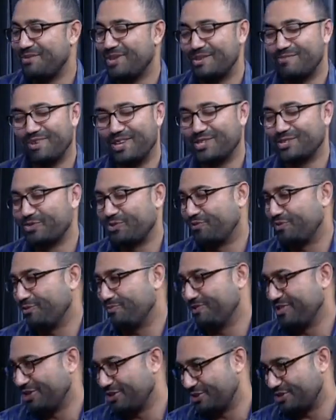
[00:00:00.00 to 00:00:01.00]
we had made a short
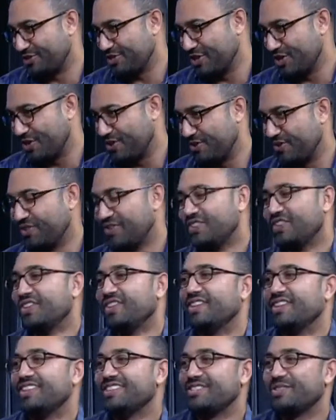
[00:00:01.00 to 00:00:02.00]
film years ago oh.
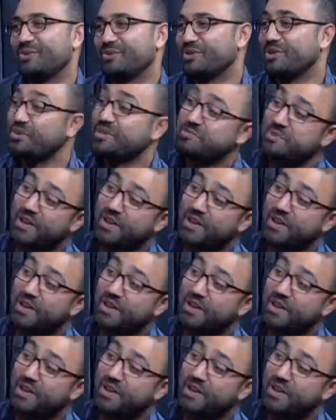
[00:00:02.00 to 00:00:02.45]
so it was always